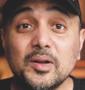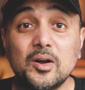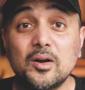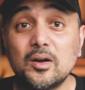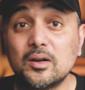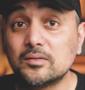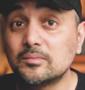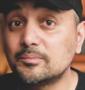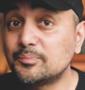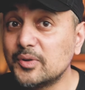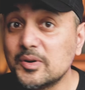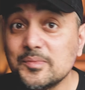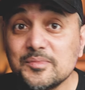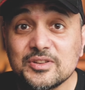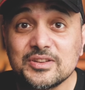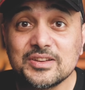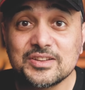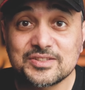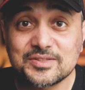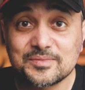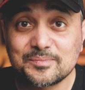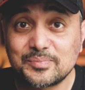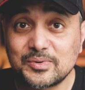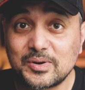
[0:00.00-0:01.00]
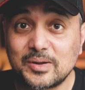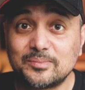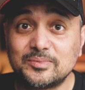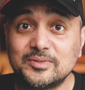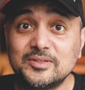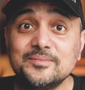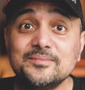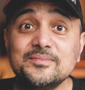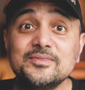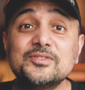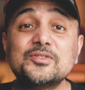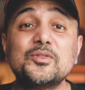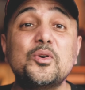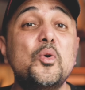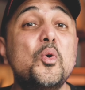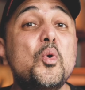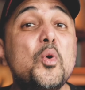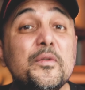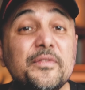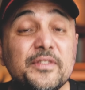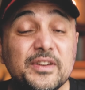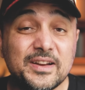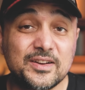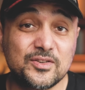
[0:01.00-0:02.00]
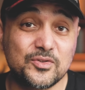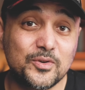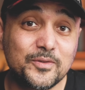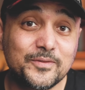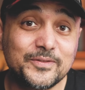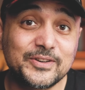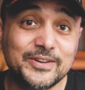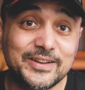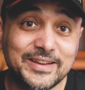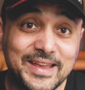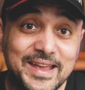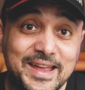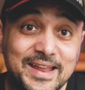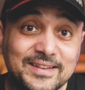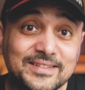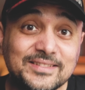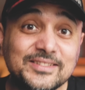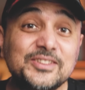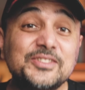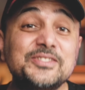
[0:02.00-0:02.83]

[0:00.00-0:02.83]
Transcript: on permutation problems over and over again,